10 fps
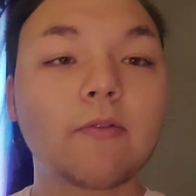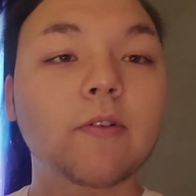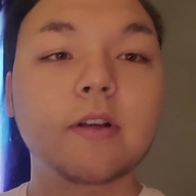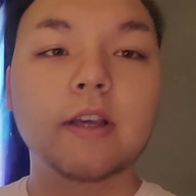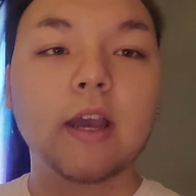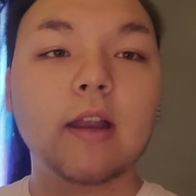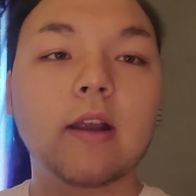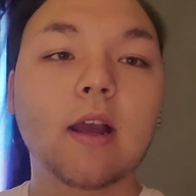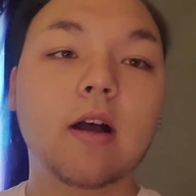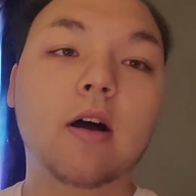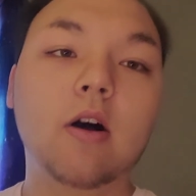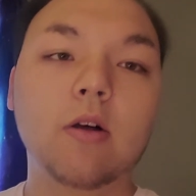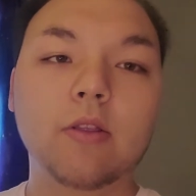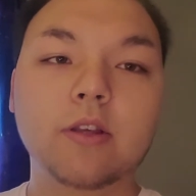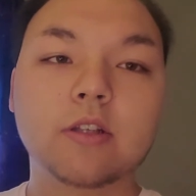forget
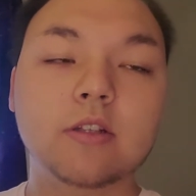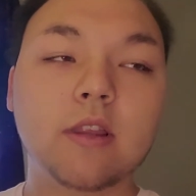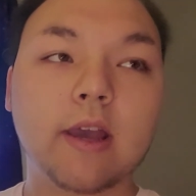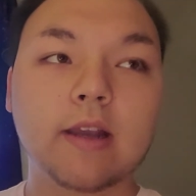all this